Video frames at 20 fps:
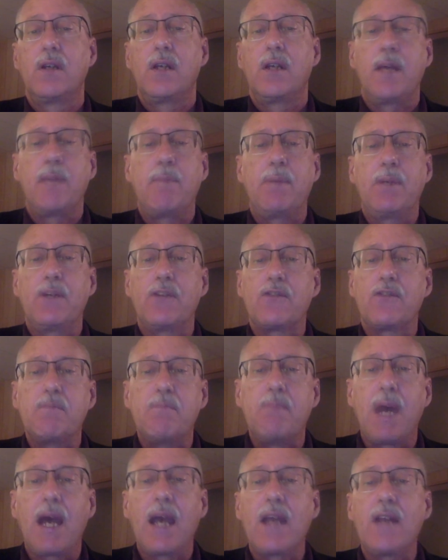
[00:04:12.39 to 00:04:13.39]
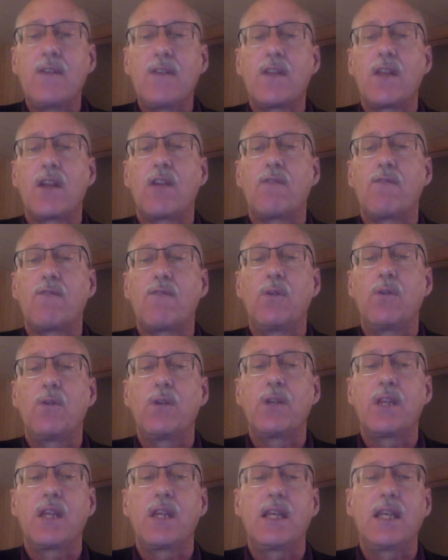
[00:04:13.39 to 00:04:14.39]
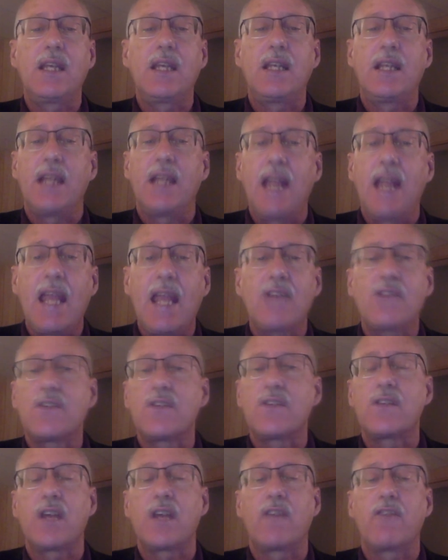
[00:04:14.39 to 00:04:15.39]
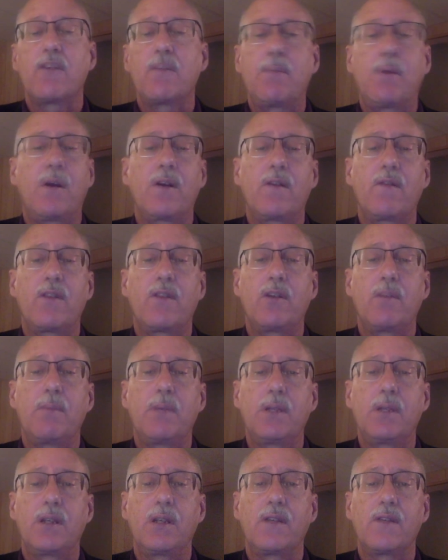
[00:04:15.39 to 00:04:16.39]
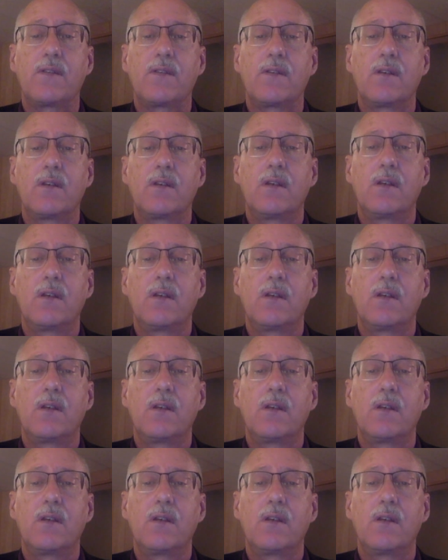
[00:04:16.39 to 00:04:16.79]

It builds minds that are forward-thinking and enhances every part of their abilities.